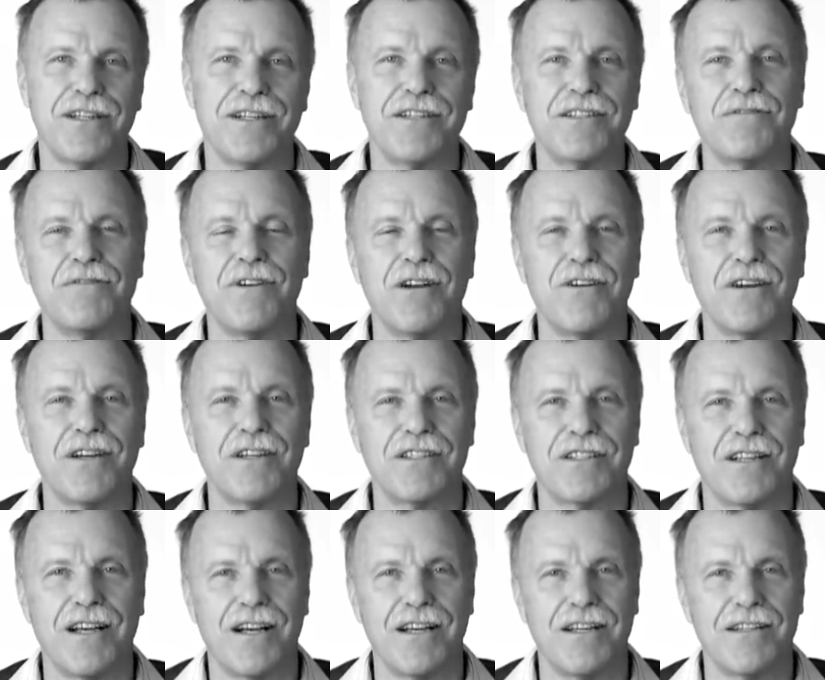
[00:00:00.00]
in its various
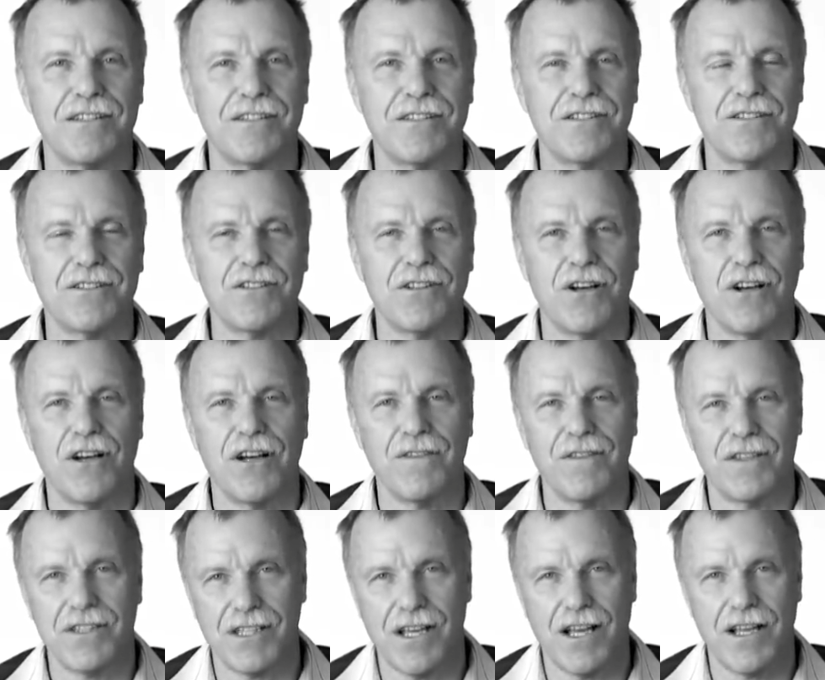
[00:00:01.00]
guises on
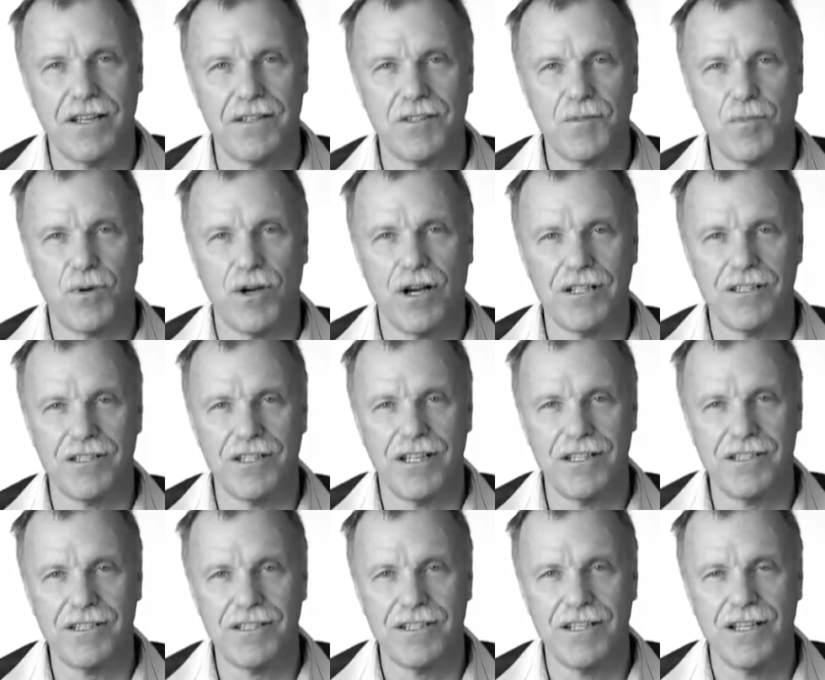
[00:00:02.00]
the science
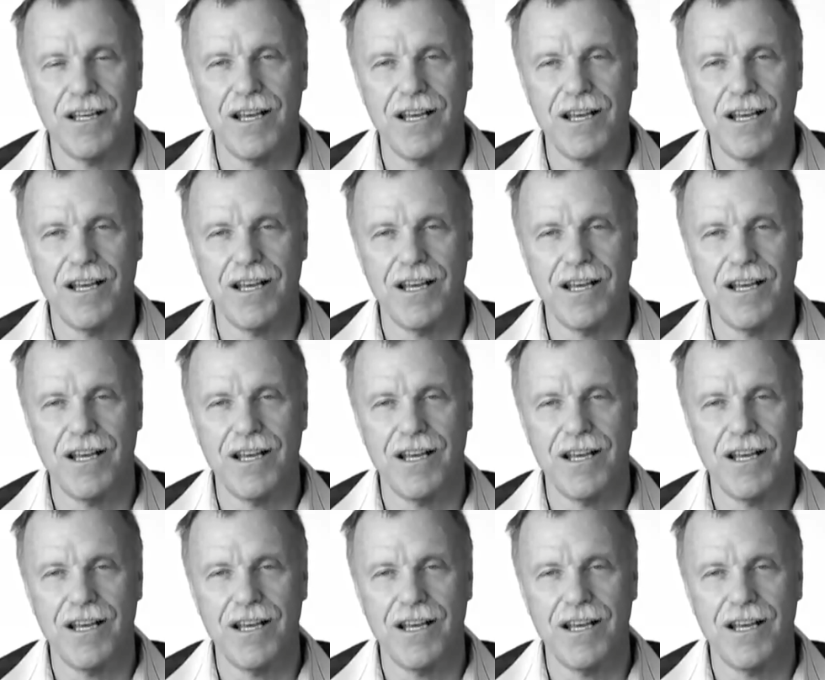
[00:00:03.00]
process.